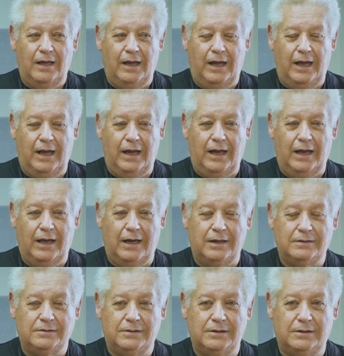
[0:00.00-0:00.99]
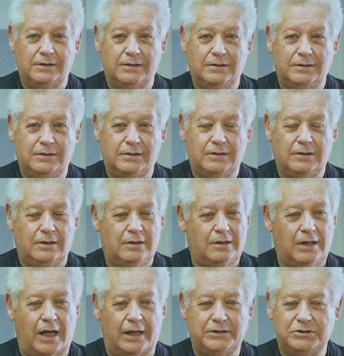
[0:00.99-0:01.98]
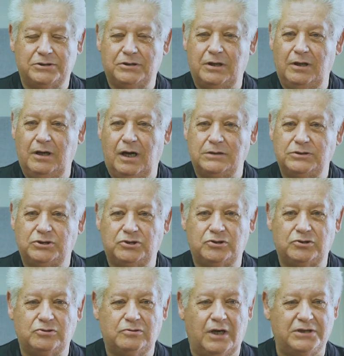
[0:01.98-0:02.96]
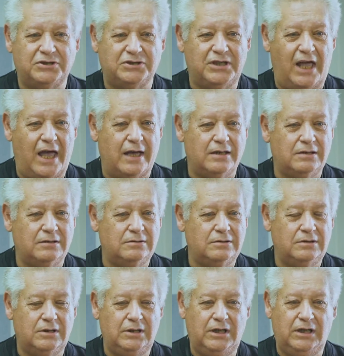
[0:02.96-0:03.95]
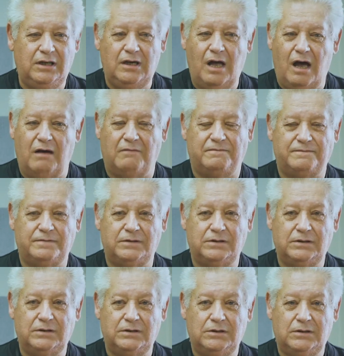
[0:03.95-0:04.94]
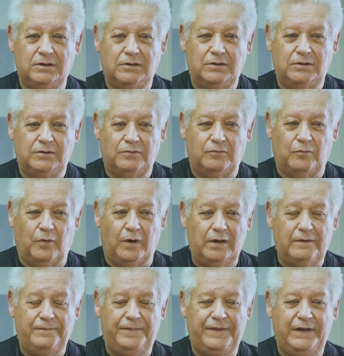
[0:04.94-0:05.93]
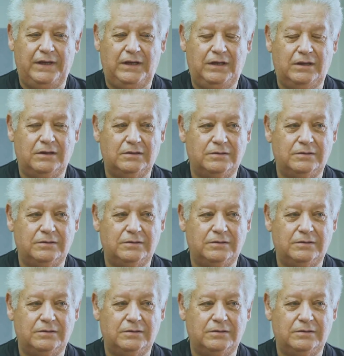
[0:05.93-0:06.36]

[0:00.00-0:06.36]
And I just cannot stress that enough. One of the